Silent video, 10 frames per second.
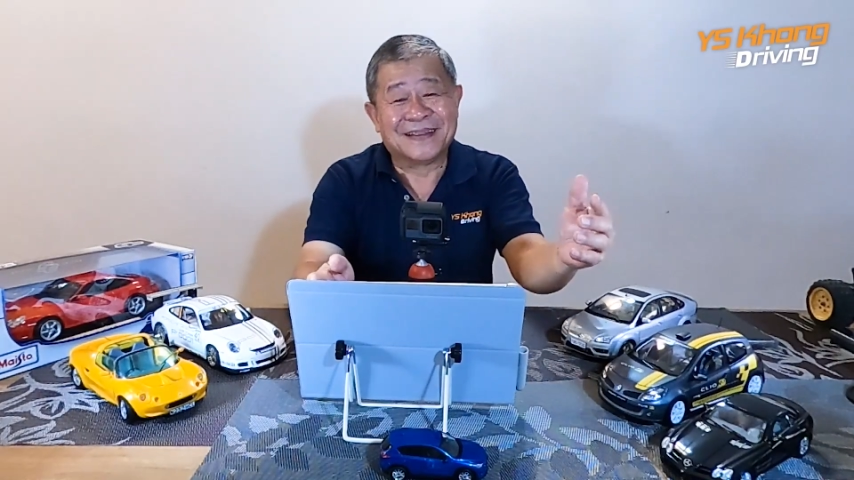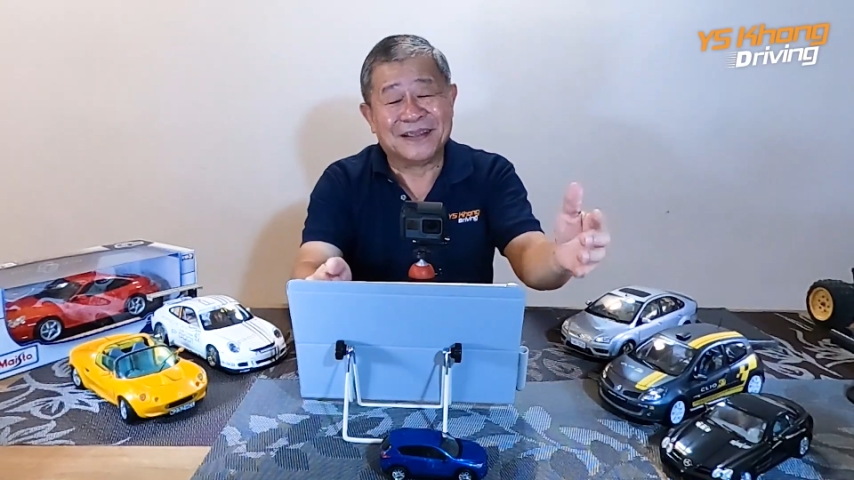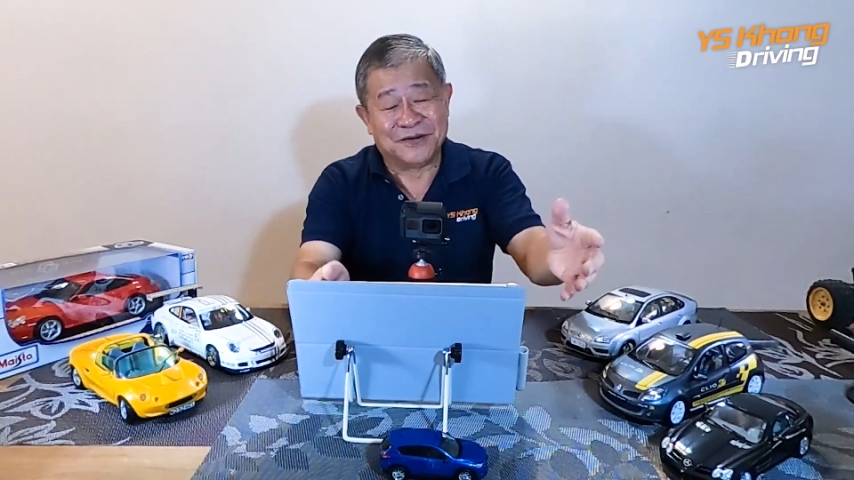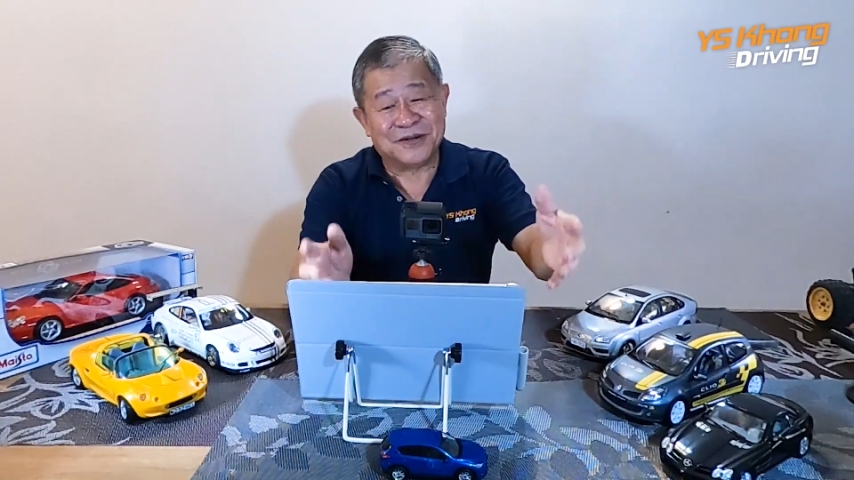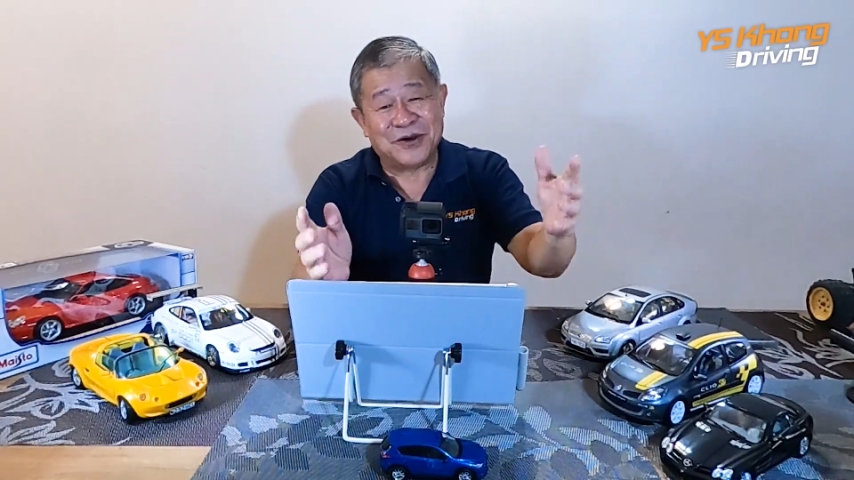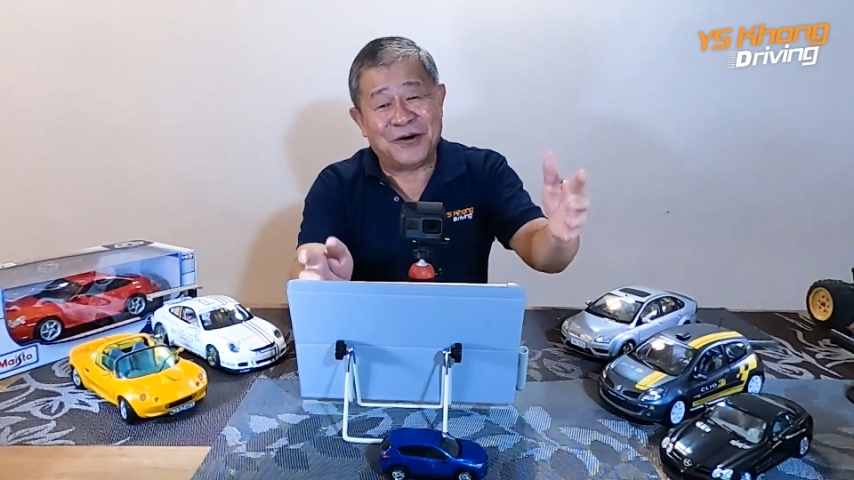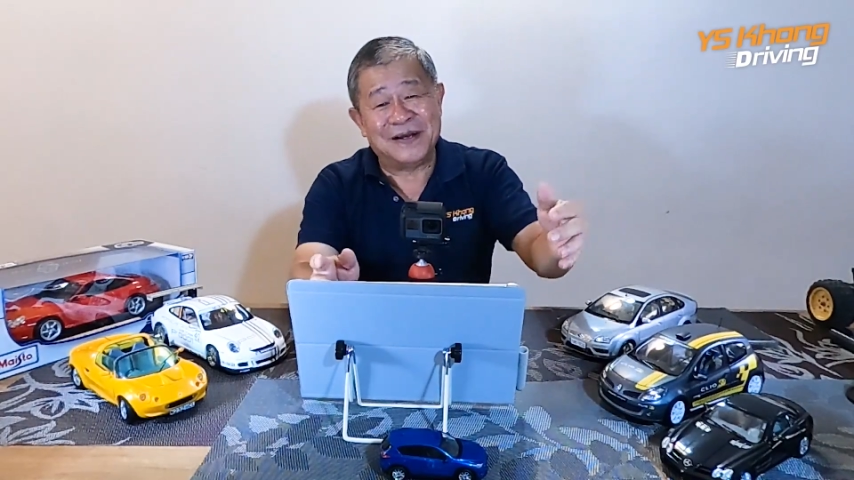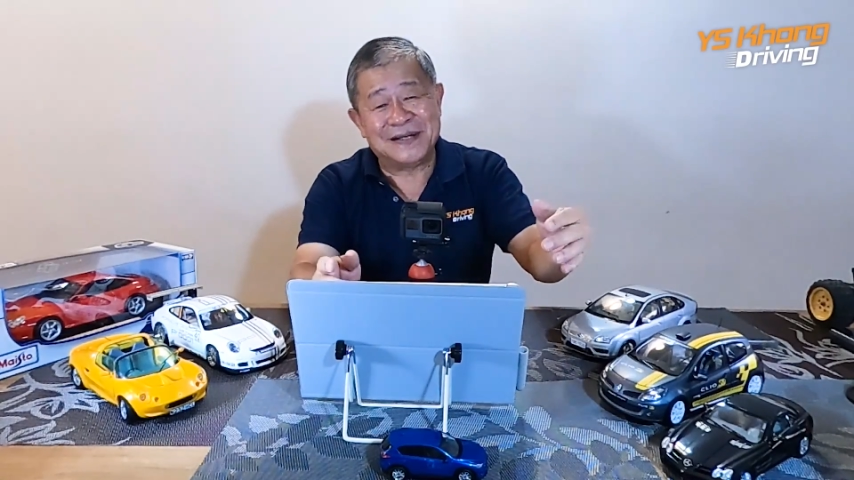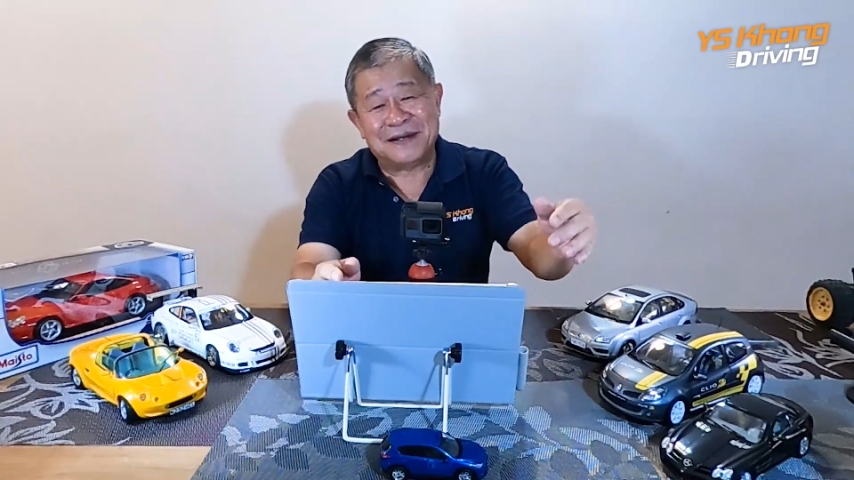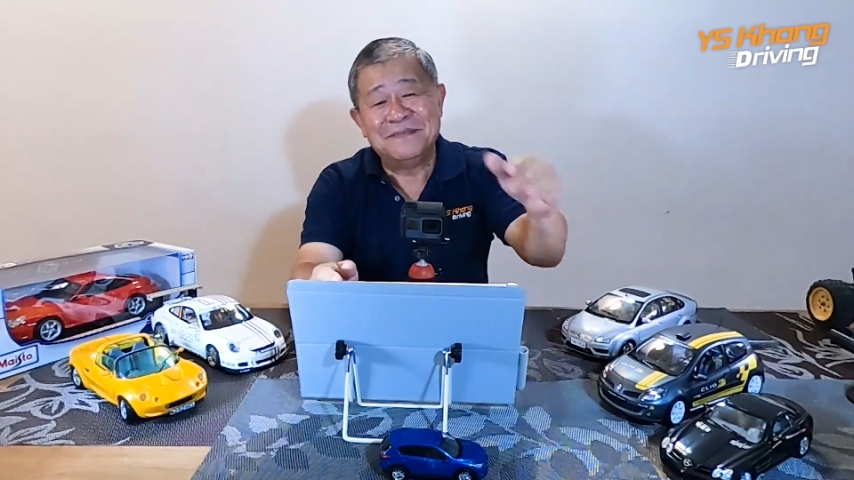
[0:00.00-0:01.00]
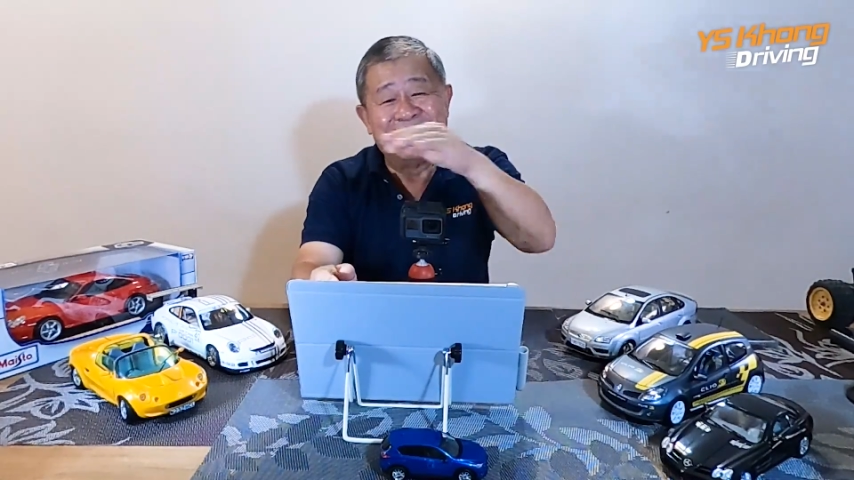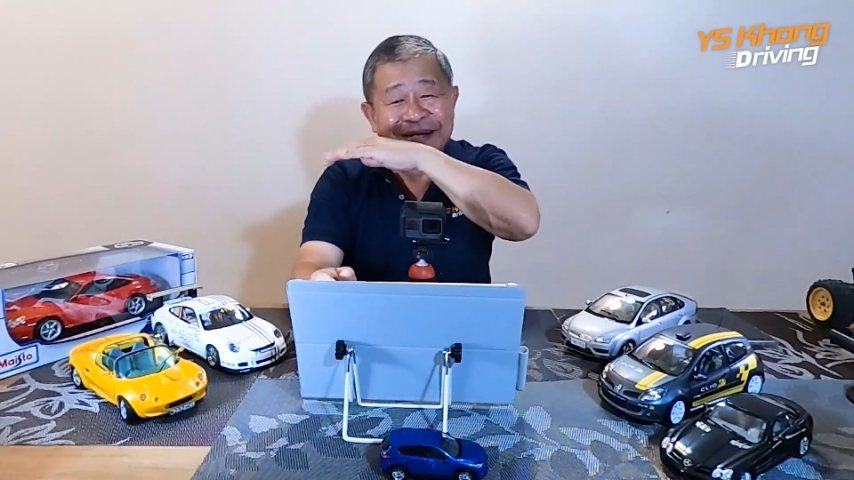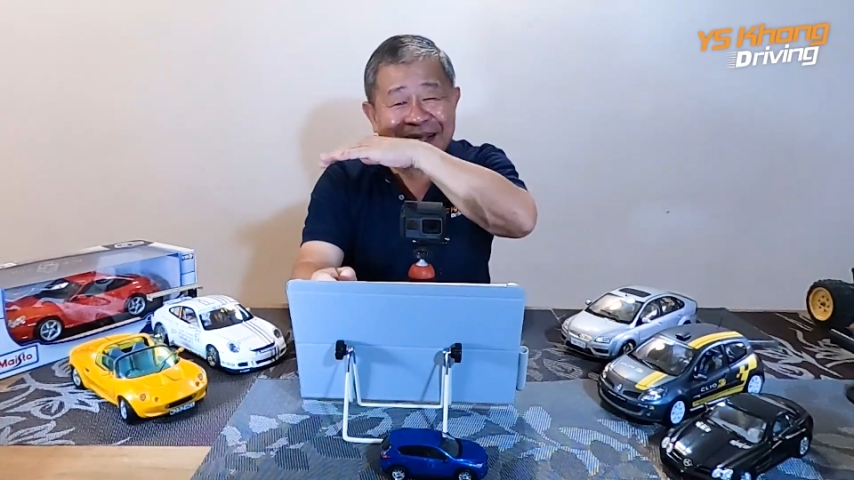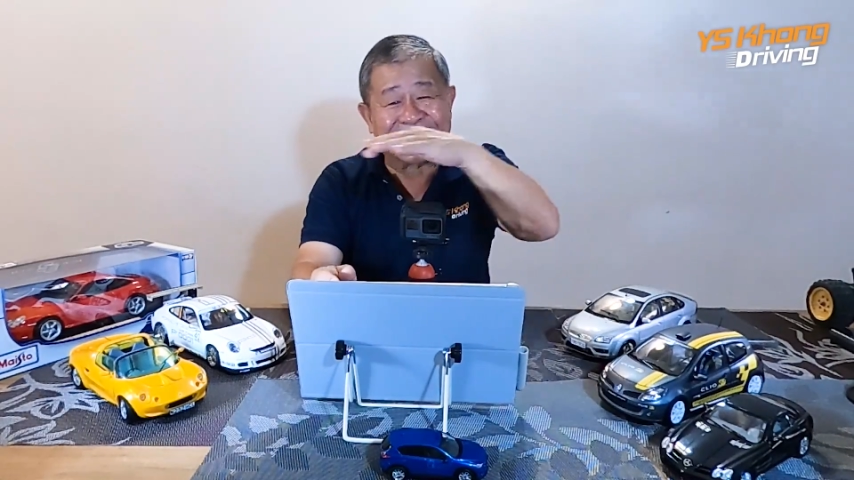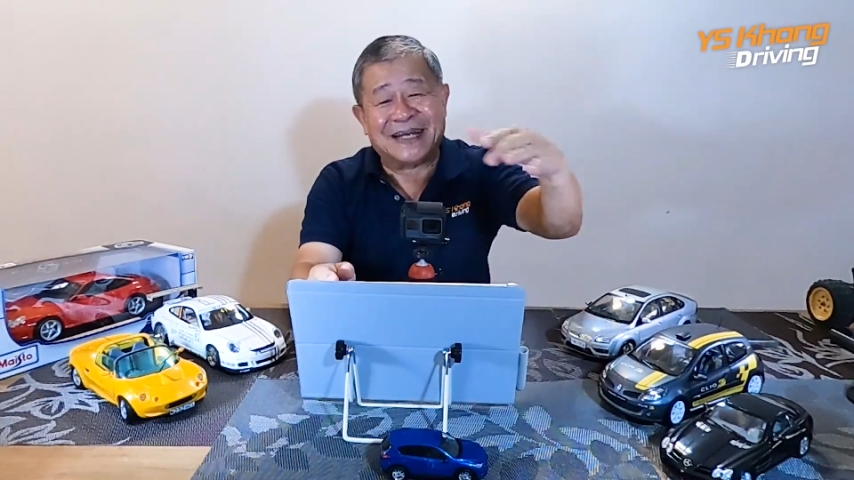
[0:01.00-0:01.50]
you know the oil drum?
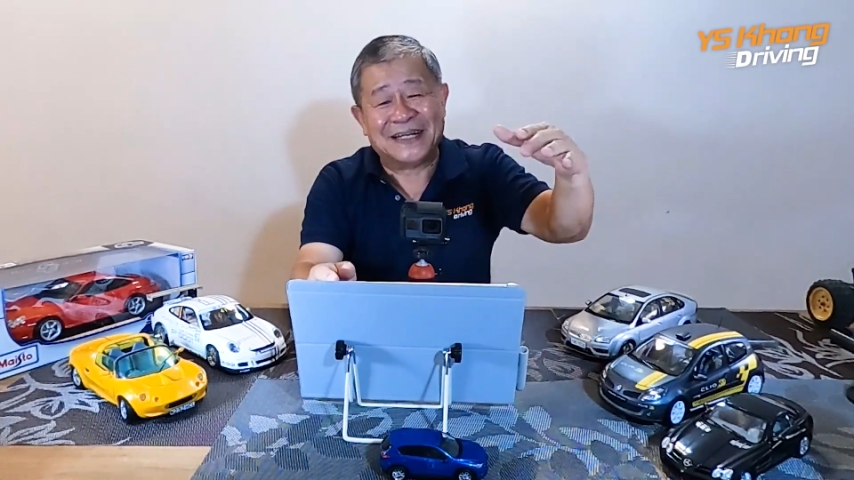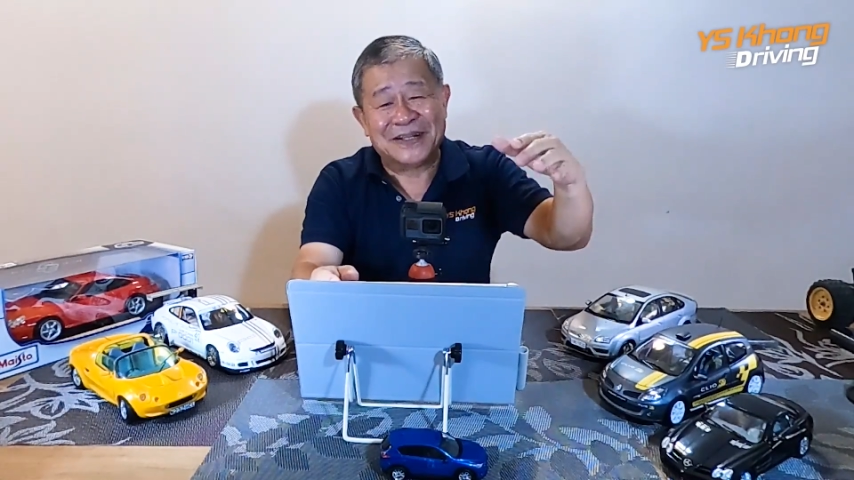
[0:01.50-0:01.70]
They cut